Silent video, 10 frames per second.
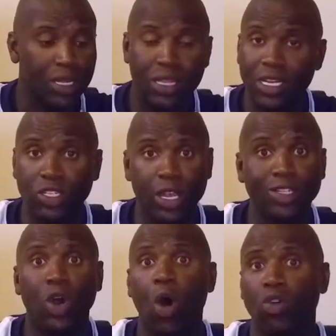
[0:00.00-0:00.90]
These
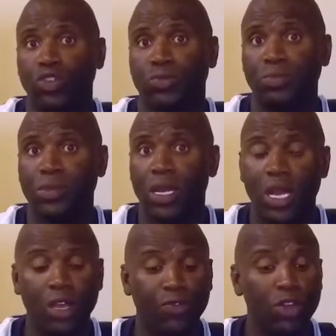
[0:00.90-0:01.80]
things are awesome.
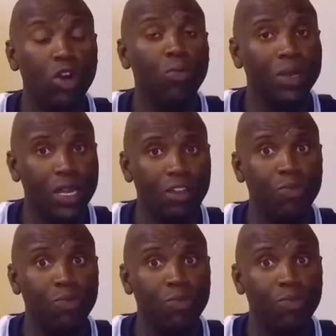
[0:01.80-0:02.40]
If you don't believe